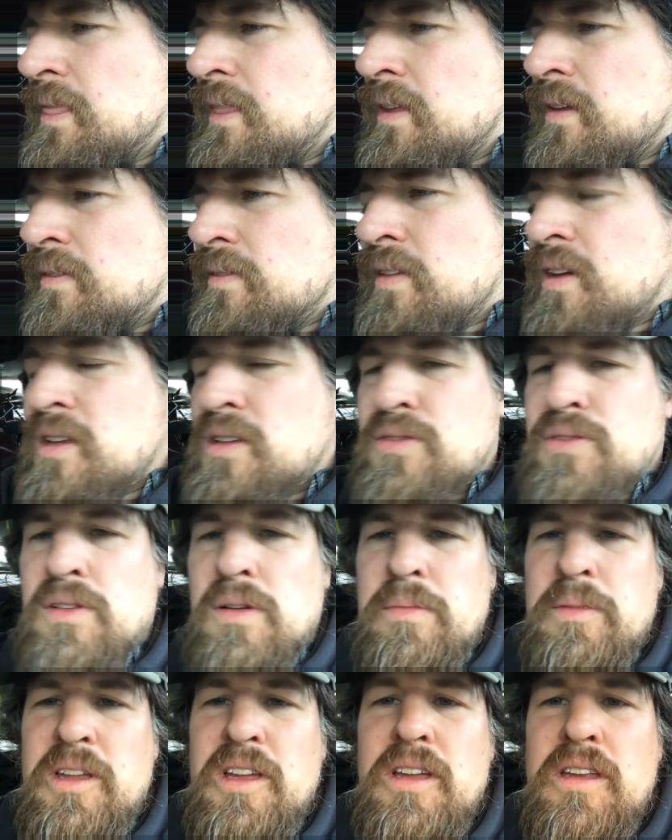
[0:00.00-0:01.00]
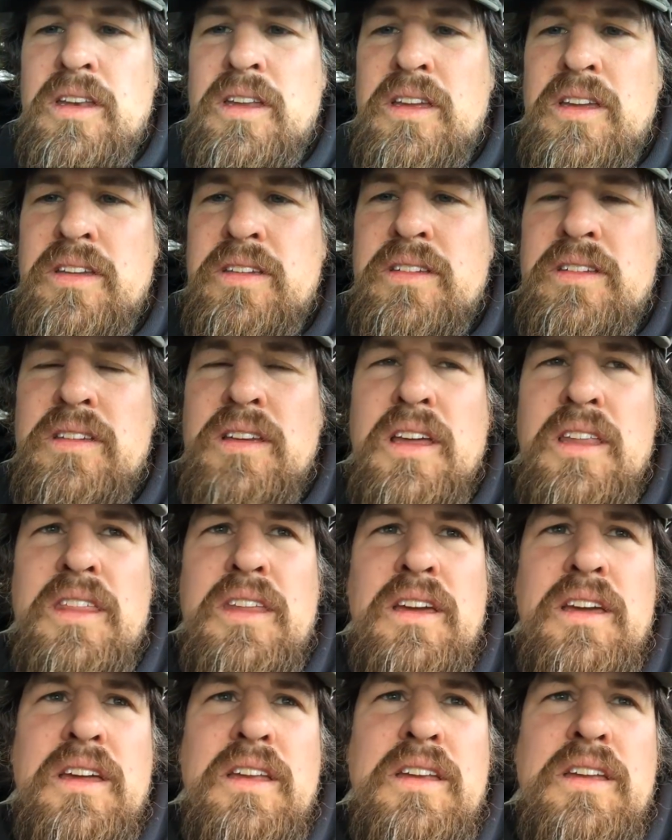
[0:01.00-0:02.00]
If that's from the anise, I
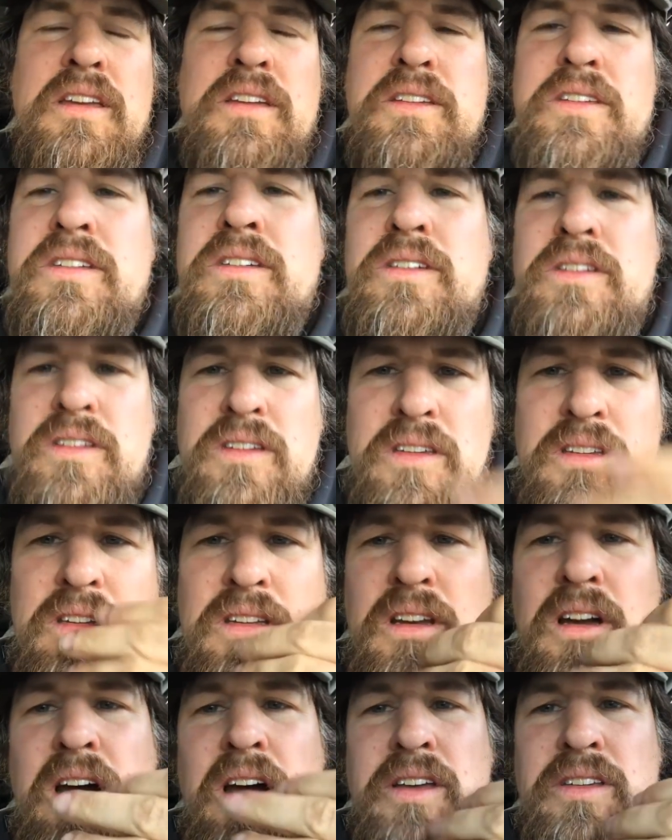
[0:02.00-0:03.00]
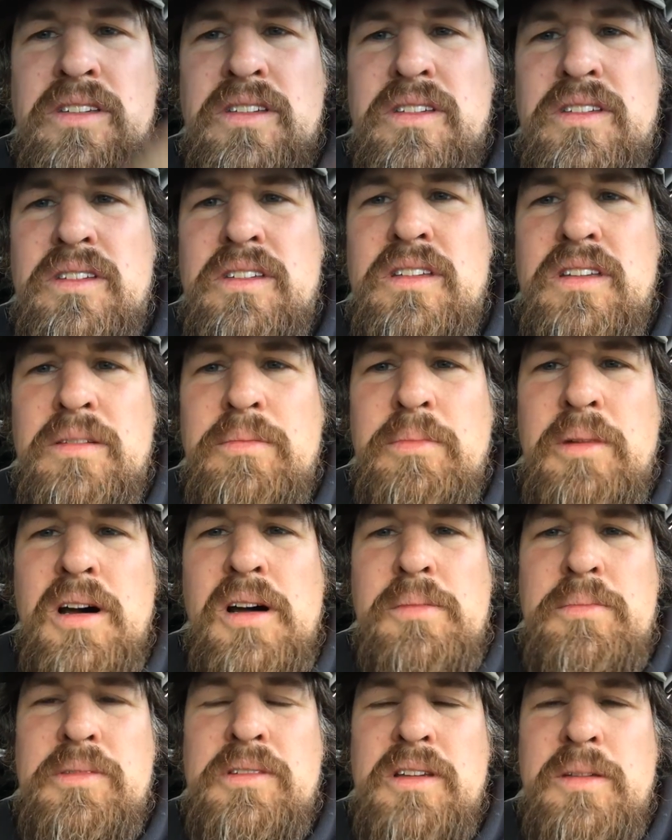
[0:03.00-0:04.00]
think anise causes the
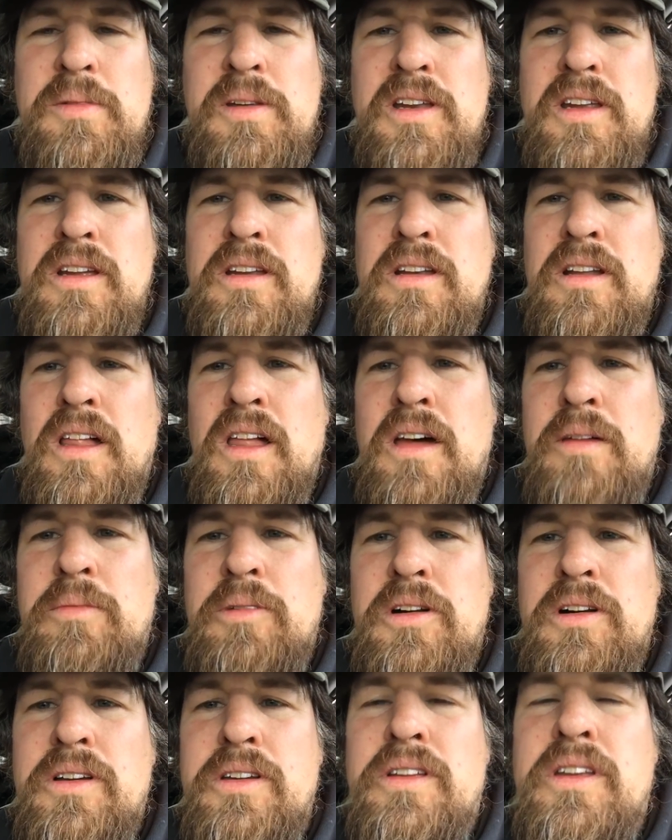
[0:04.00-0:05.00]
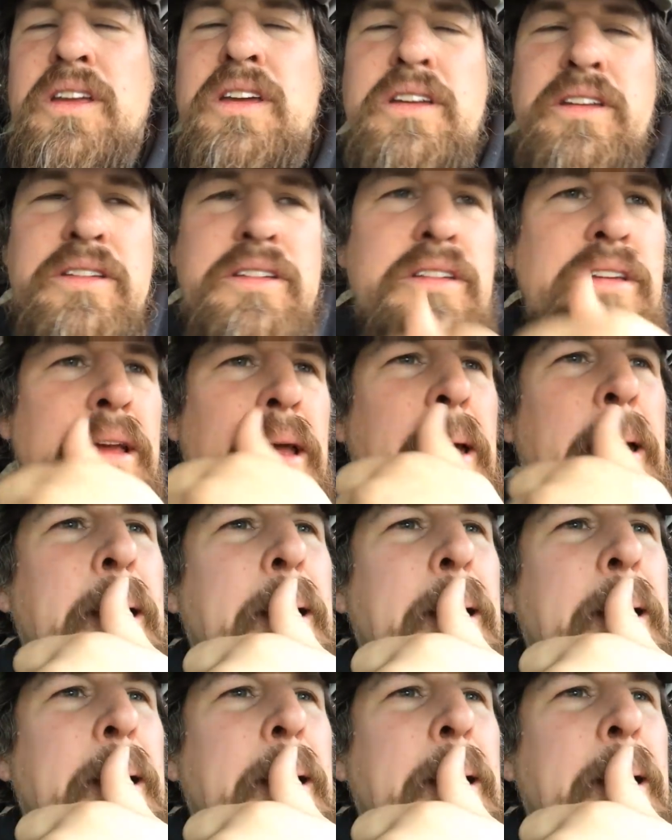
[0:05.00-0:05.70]
bumps. I've been eating a lot more anise.